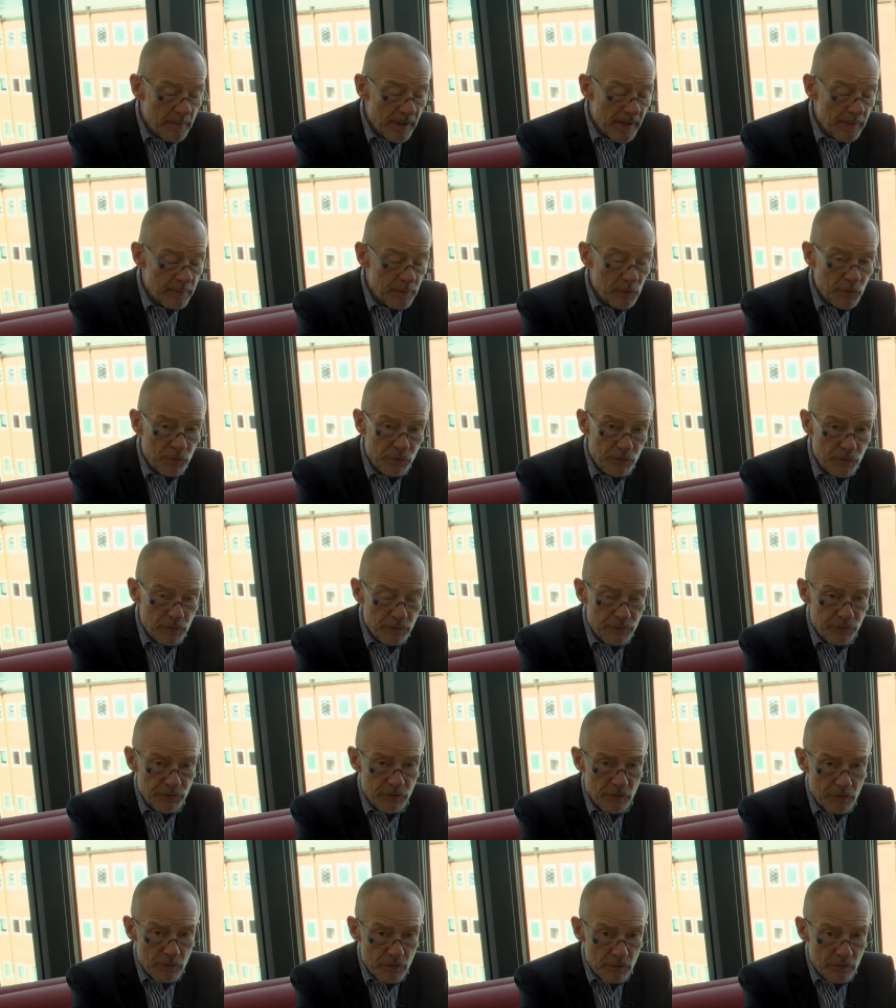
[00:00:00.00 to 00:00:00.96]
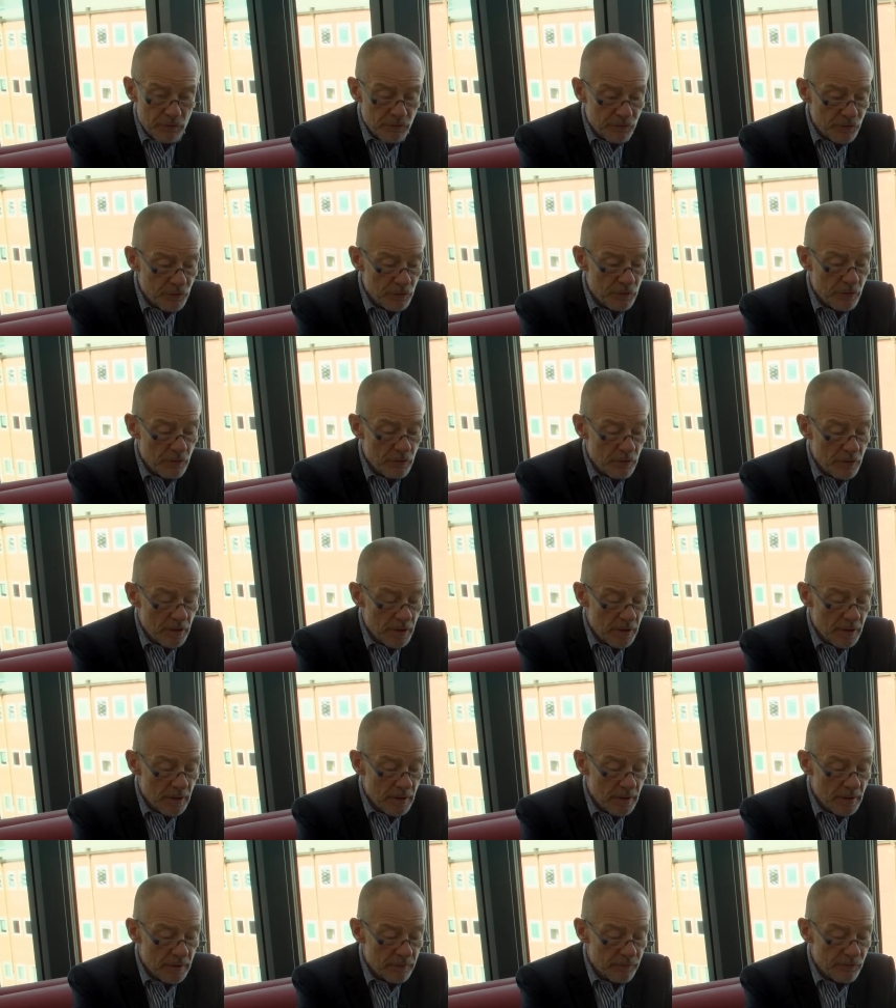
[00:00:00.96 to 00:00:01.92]
by Bluetooth to, to, your,
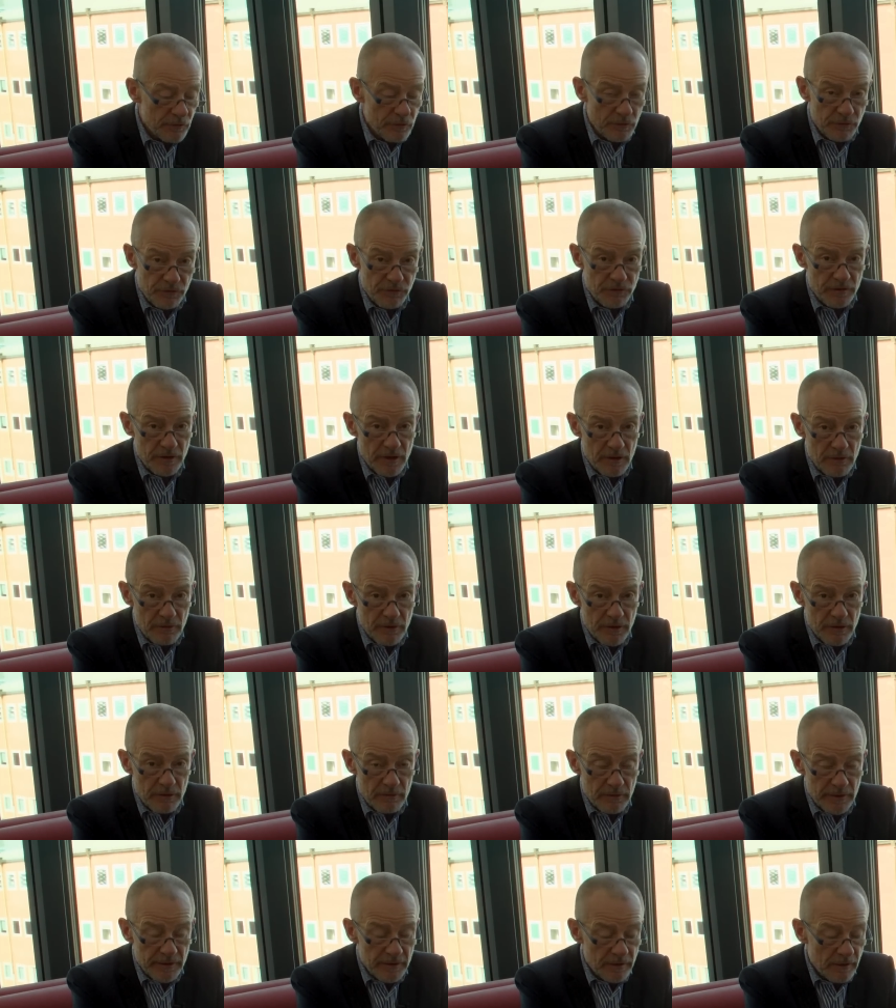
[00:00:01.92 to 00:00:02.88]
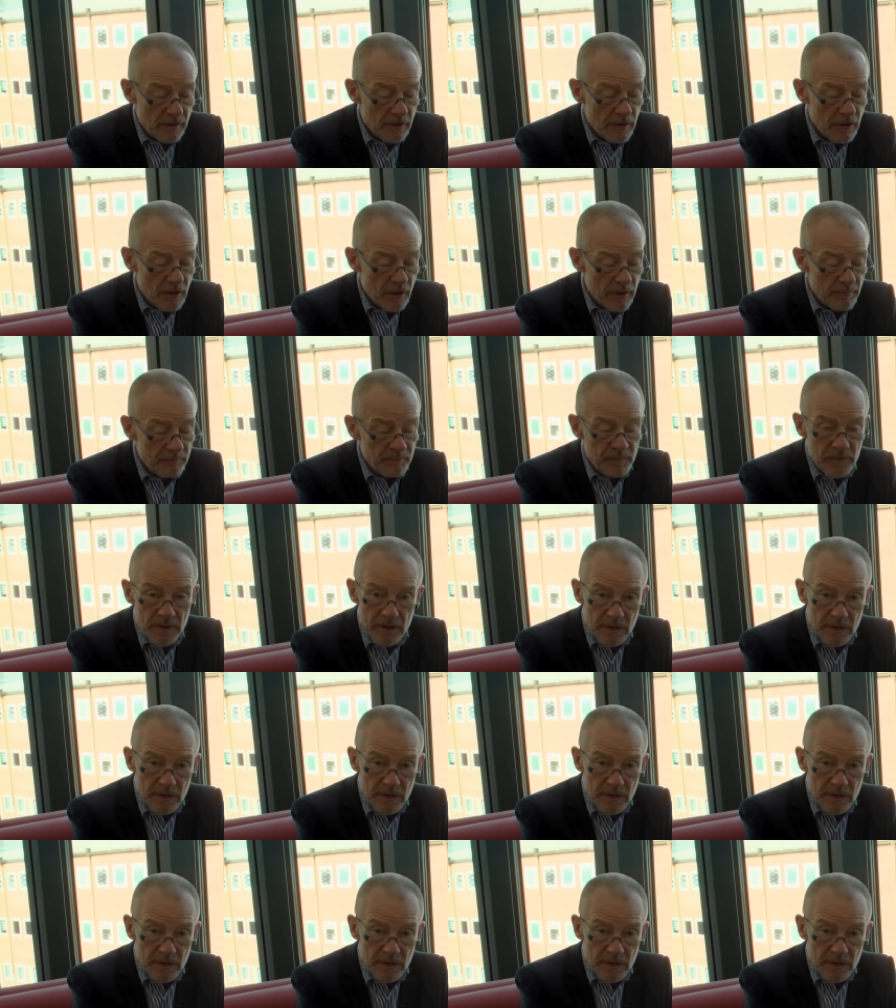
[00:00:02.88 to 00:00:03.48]
uh, to your stereo in the car,